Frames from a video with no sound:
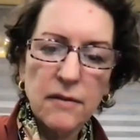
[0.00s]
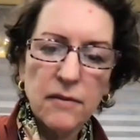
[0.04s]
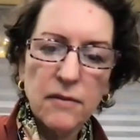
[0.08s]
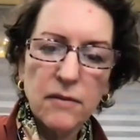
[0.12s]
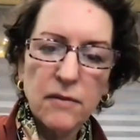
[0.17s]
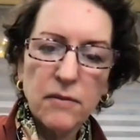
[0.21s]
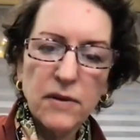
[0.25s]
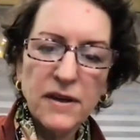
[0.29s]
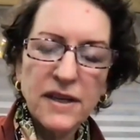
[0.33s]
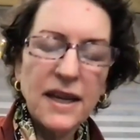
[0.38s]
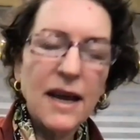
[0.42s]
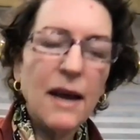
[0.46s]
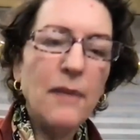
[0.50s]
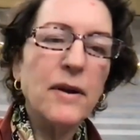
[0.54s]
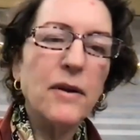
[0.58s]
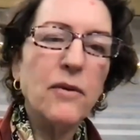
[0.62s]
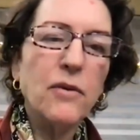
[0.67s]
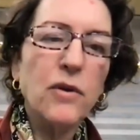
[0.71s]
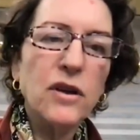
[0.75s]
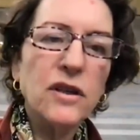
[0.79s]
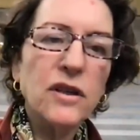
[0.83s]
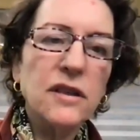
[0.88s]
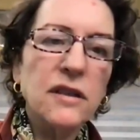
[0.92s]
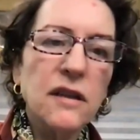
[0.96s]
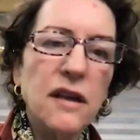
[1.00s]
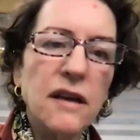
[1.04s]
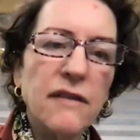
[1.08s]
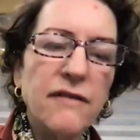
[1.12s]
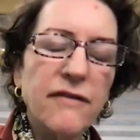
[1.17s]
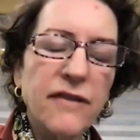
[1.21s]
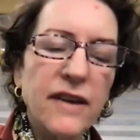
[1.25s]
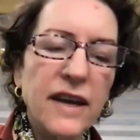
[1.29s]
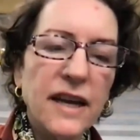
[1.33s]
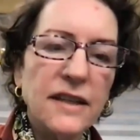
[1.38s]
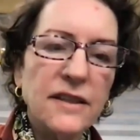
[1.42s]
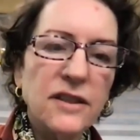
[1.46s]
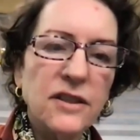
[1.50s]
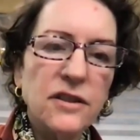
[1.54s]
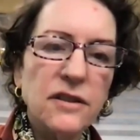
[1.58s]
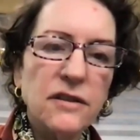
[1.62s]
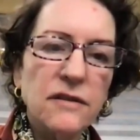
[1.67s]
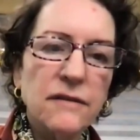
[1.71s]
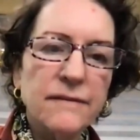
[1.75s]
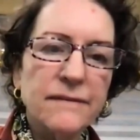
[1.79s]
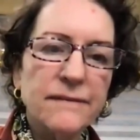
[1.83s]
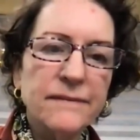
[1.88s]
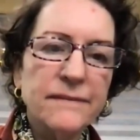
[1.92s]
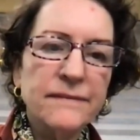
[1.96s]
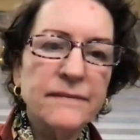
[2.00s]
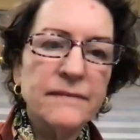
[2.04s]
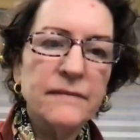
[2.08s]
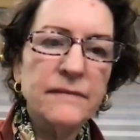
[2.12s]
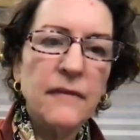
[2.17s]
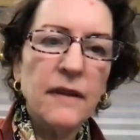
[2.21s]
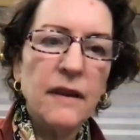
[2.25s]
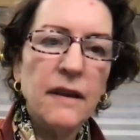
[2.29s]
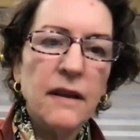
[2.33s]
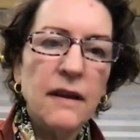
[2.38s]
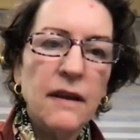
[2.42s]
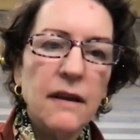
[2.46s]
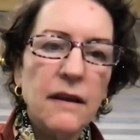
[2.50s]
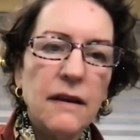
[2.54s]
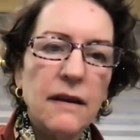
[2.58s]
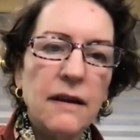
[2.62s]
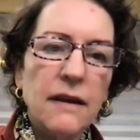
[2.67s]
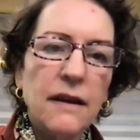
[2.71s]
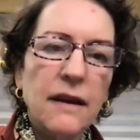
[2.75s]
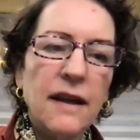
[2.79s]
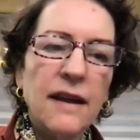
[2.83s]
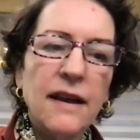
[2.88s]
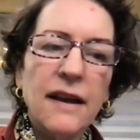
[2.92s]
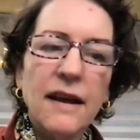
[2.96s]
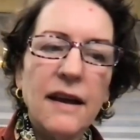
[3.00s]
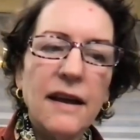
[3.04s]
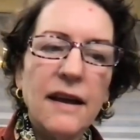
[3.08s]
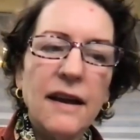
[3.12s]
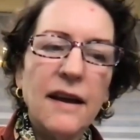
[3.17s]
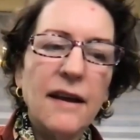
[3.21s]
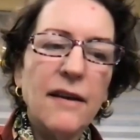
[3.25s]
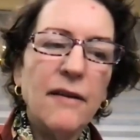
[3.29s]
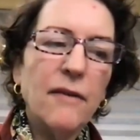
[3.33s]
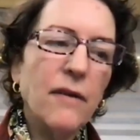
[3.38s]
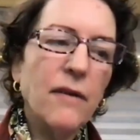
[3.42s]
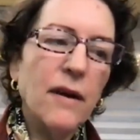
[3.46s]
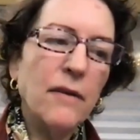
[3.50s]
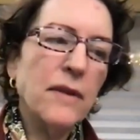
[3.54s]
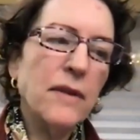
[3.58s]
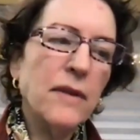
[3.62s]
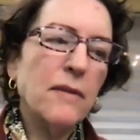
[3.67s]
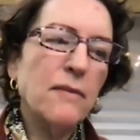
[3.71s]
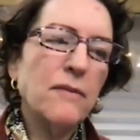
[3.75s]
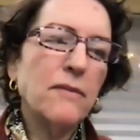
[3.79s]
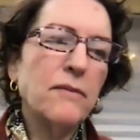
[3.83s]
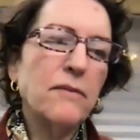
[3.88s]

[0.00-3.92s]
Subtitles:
but tapping works a lot faster. And I'm not